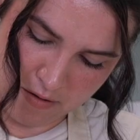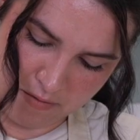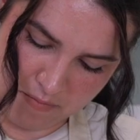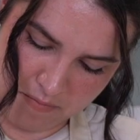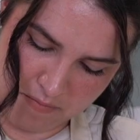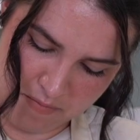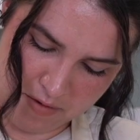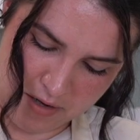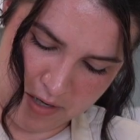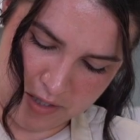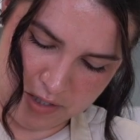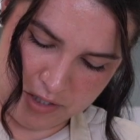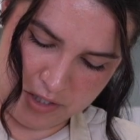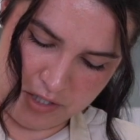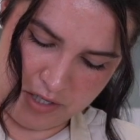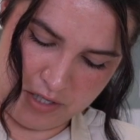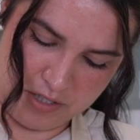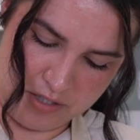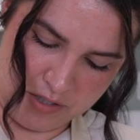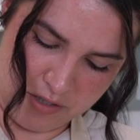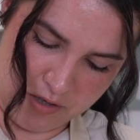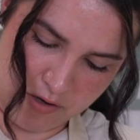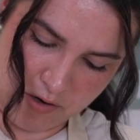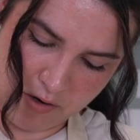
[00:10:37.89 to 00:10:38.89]
And make sure
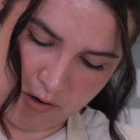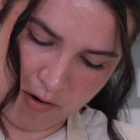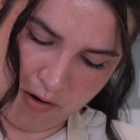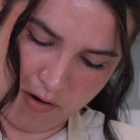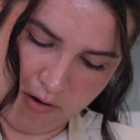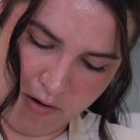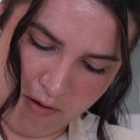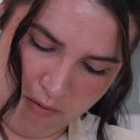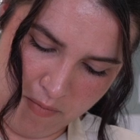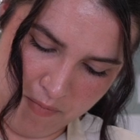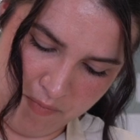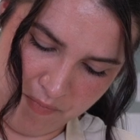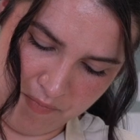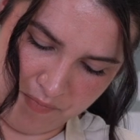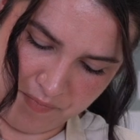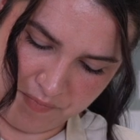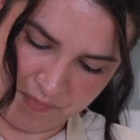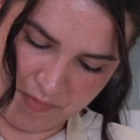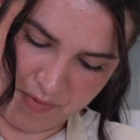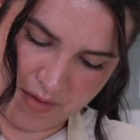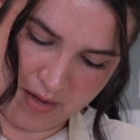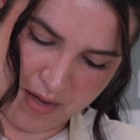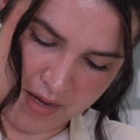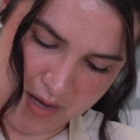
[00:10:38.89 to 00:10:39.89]
it's all
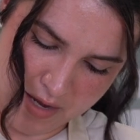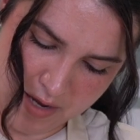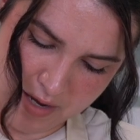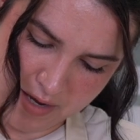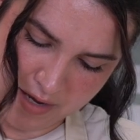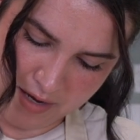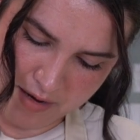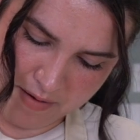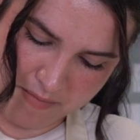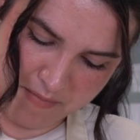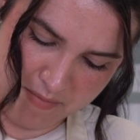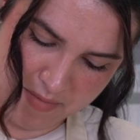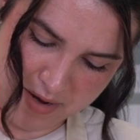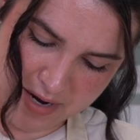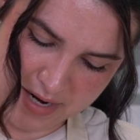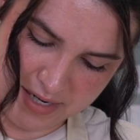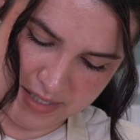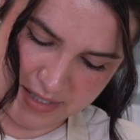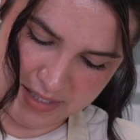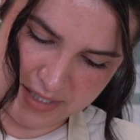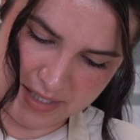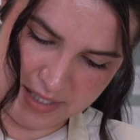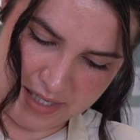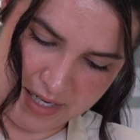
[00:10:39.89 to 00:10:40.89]

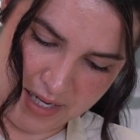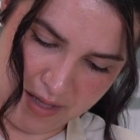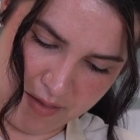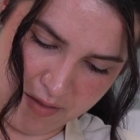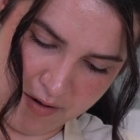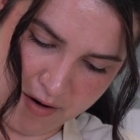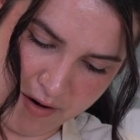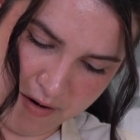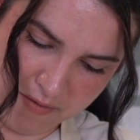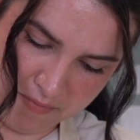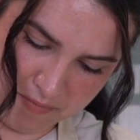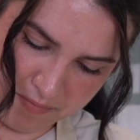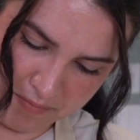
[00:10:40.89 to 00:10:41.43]
combined together.